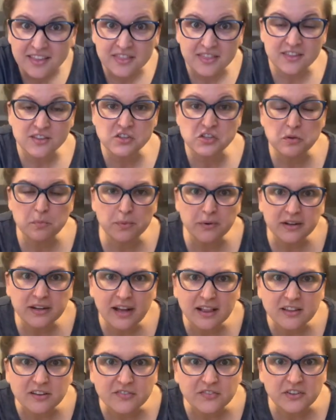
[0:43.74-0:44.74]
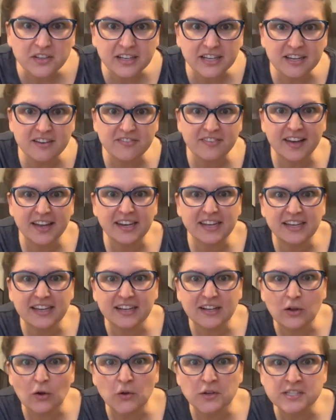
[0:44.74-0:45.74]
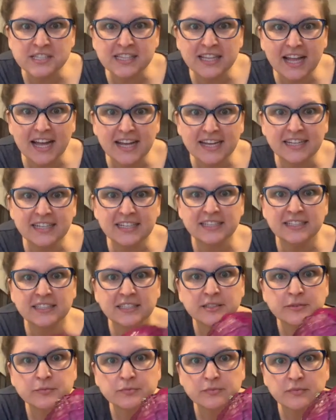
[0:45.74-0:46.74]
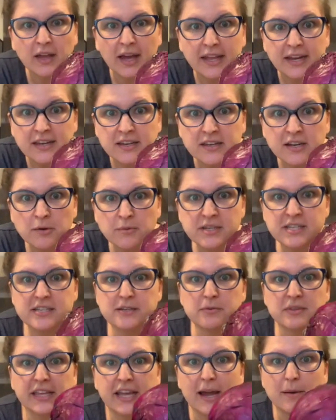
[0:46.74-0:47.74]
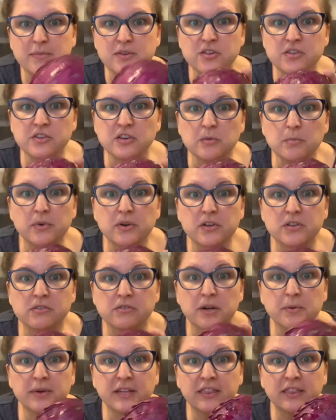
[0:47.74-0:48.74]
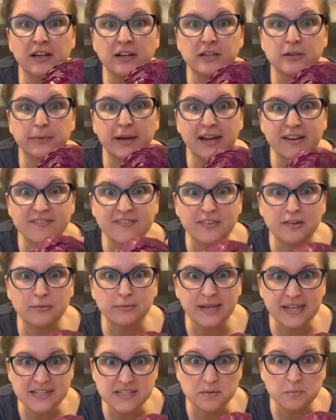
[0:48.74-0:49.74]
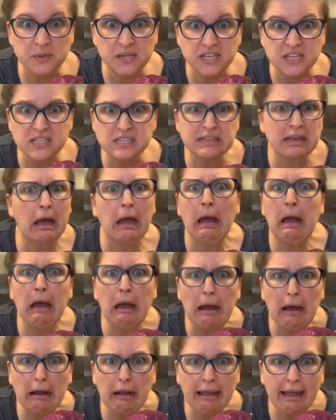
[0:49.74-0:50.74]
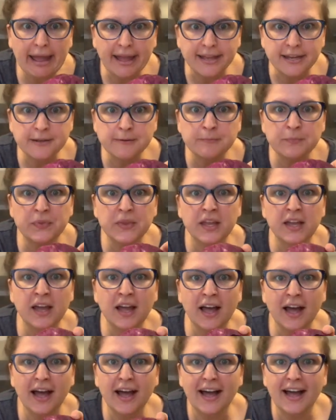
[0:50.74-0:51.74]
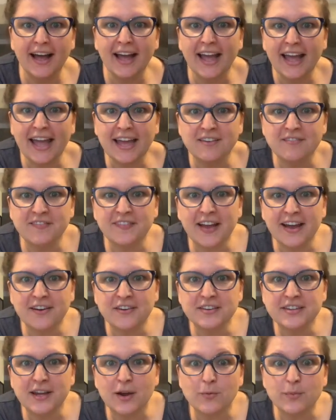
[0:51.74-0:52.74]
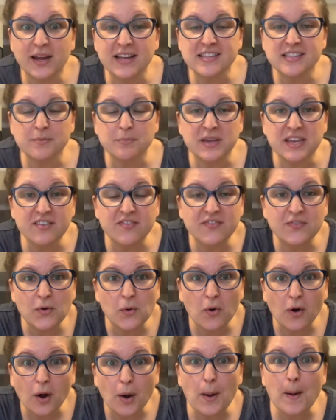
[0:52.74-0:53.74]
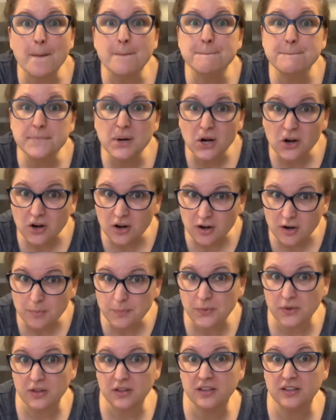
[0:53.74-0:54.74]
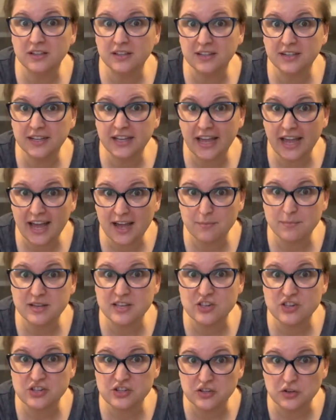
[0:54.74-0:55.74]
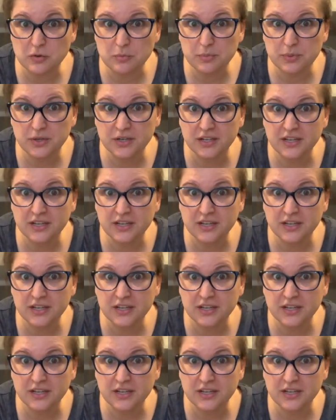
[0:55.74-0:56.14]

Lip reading: the super colorful confetti and coleslaw, I didn't know what to do with cabbage soup. So I went and looked around for recipes again, and found a recipe for purple cabbage soup.